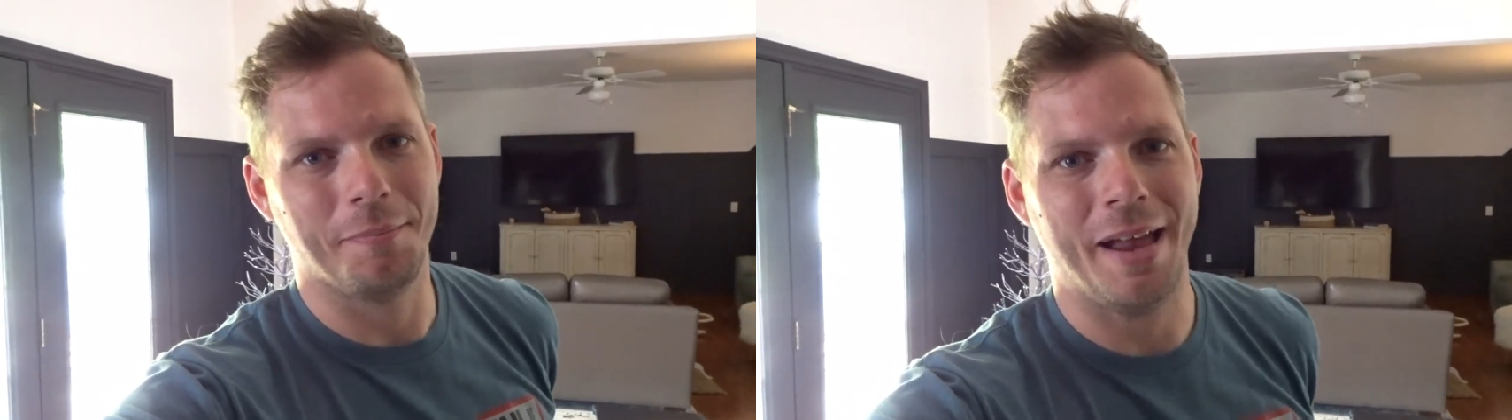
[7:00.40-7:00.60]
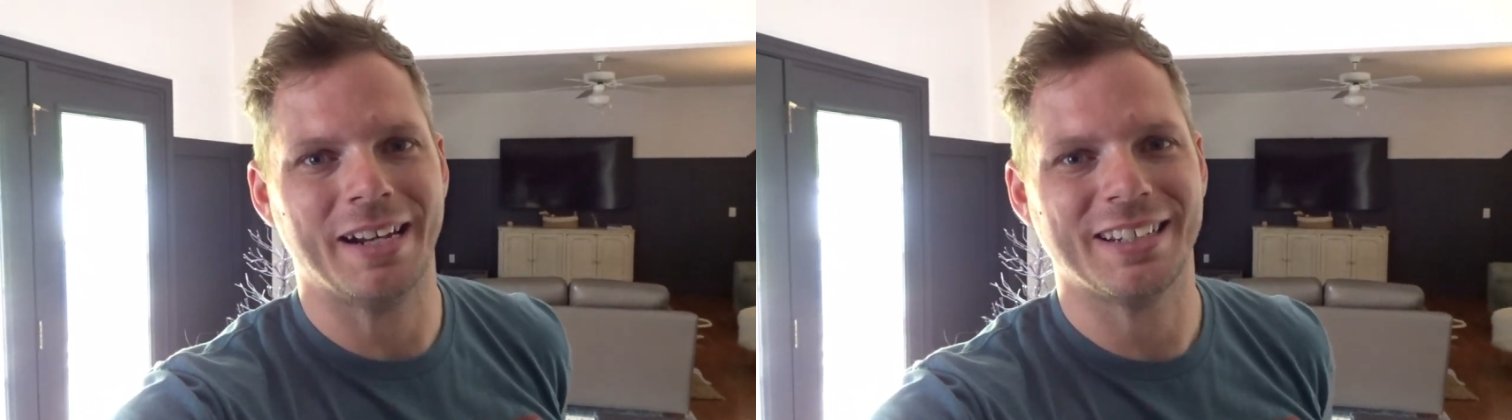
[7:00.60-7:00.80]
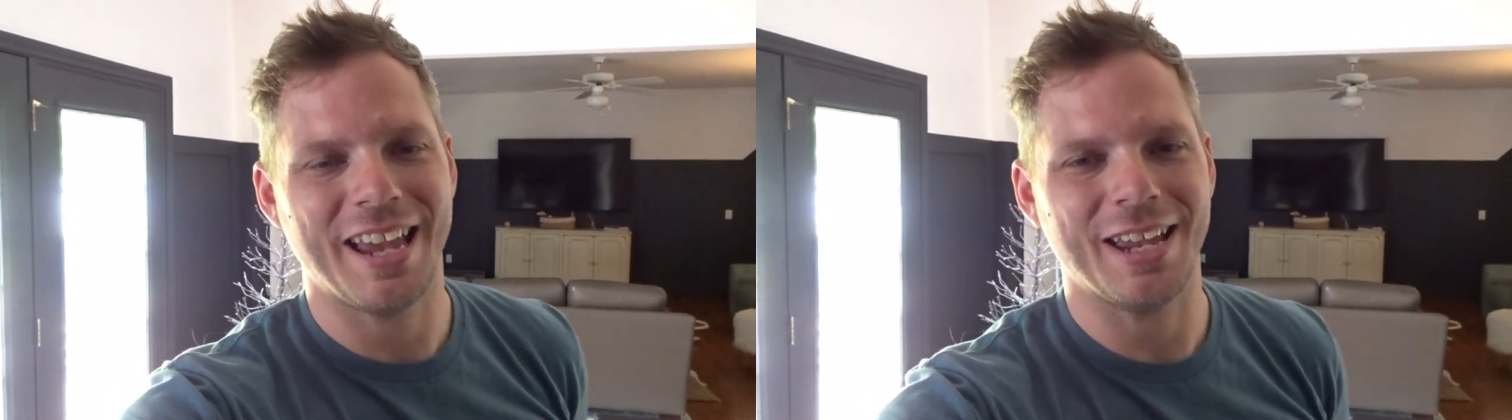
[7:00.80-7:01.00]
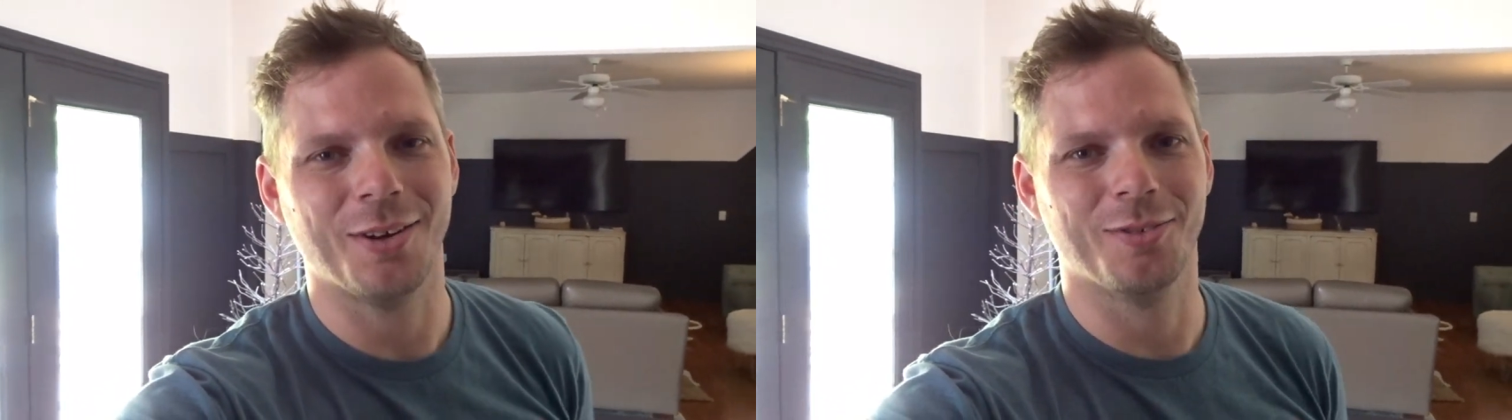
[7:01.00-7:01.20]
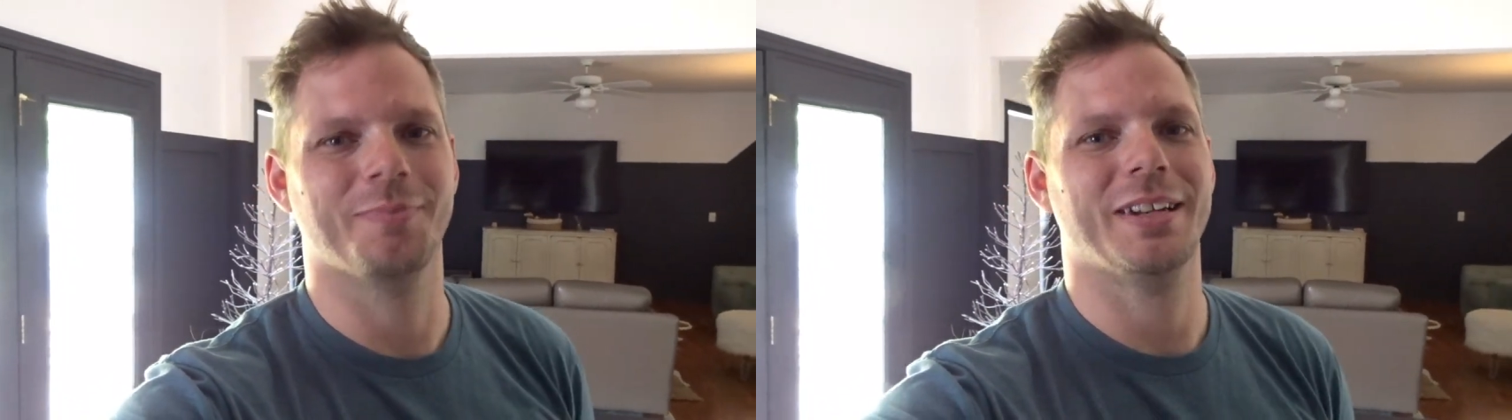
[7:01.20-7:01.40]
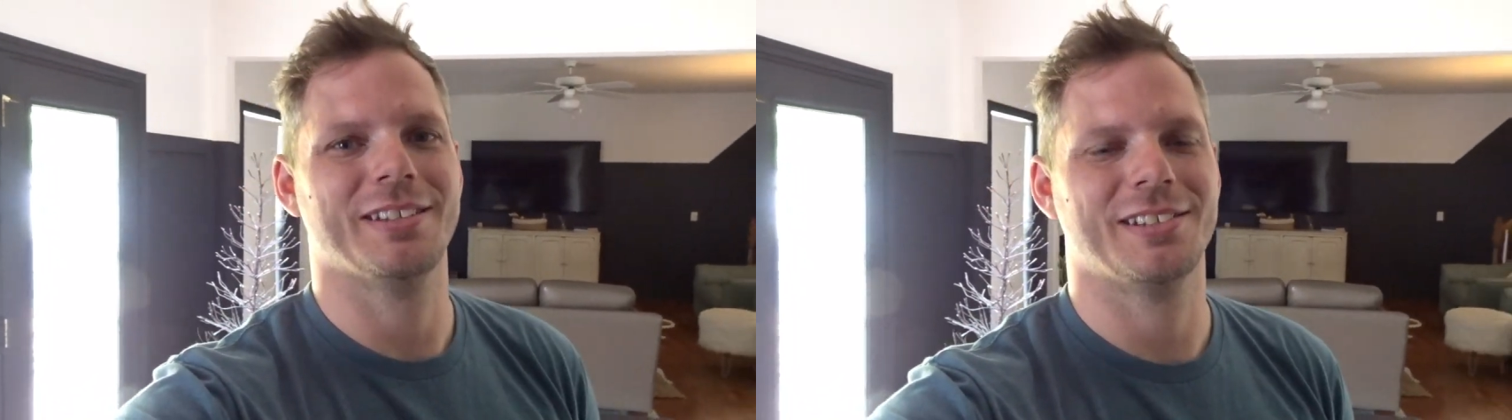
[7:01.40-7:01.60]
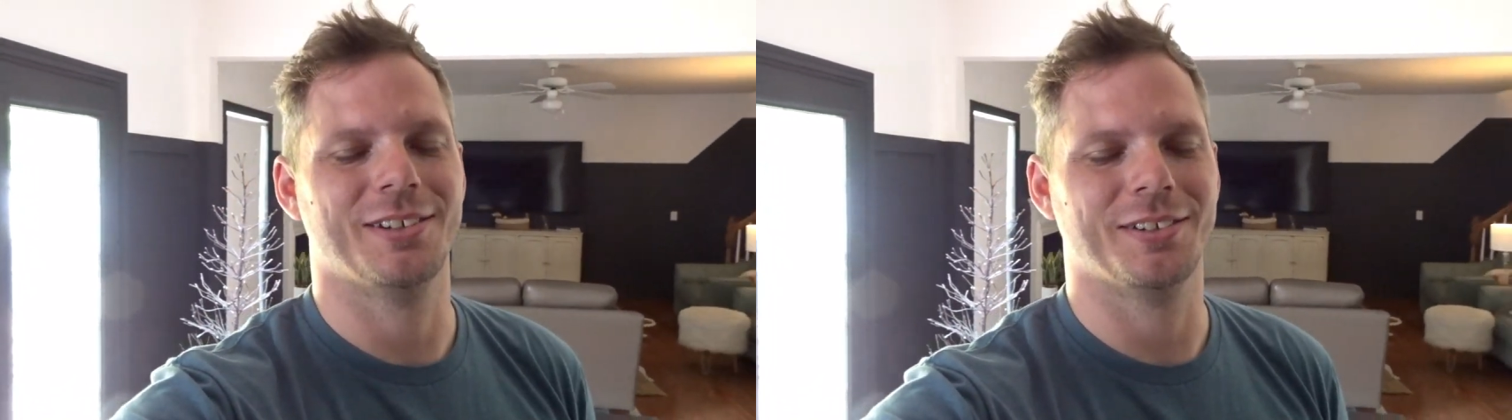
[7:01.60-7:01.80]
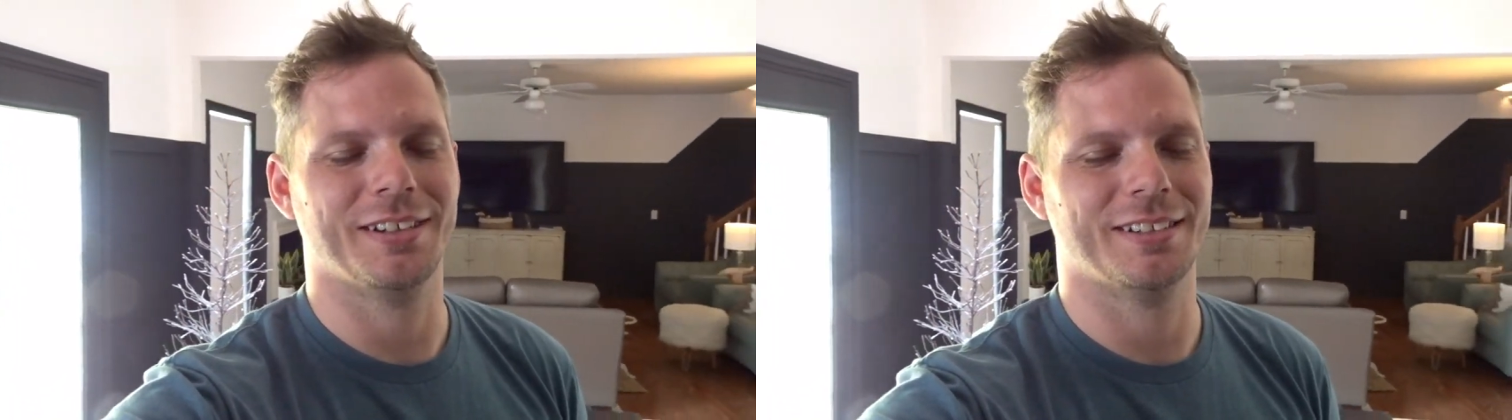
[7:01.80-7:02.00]
Mankato,
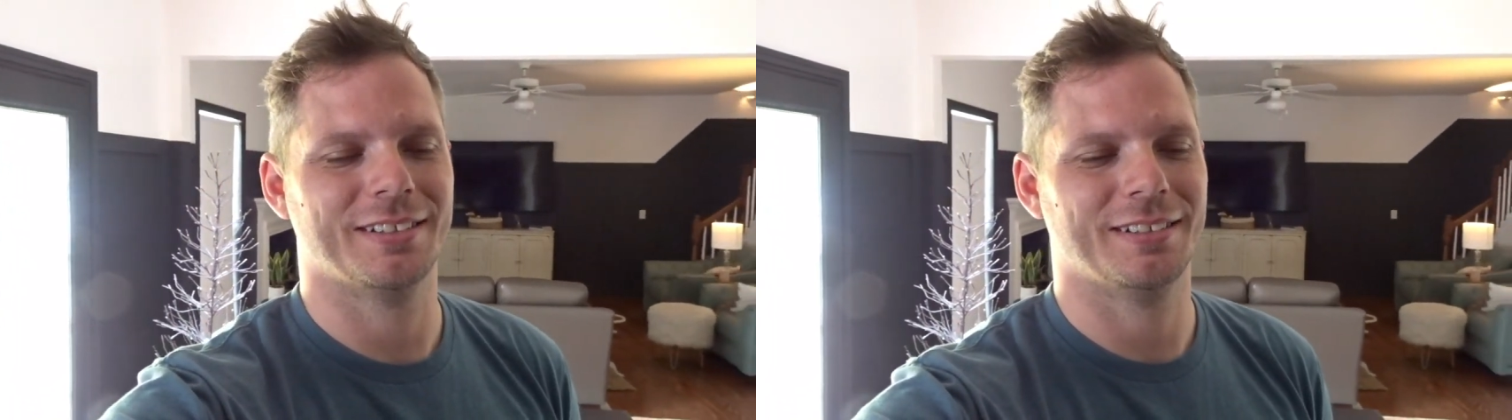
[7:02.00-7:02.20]
Minnesota.